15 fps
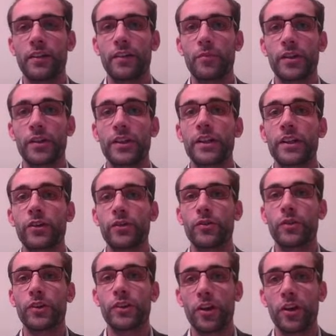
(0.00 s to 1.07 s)
political
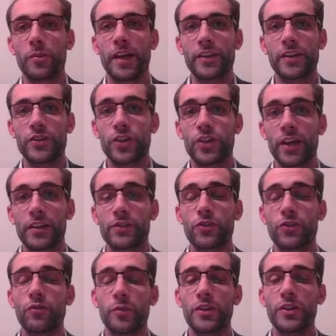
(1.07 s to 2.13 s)
climate has changed or
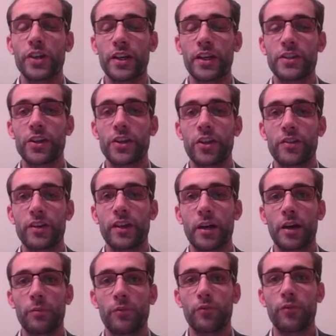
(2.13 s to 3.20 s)
will be changing over the
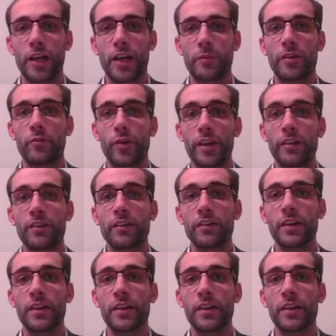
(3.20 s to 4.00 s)
coming weeks.